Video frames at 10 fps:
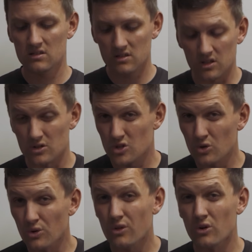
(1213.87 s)
you know,
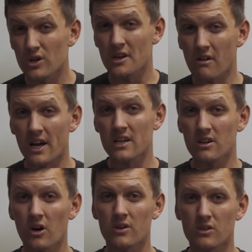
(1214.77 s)
230 grain
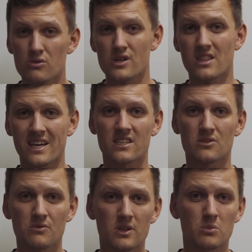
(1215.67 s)
going
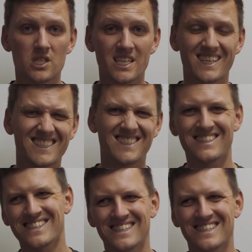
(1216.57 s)
3,000 feet per second,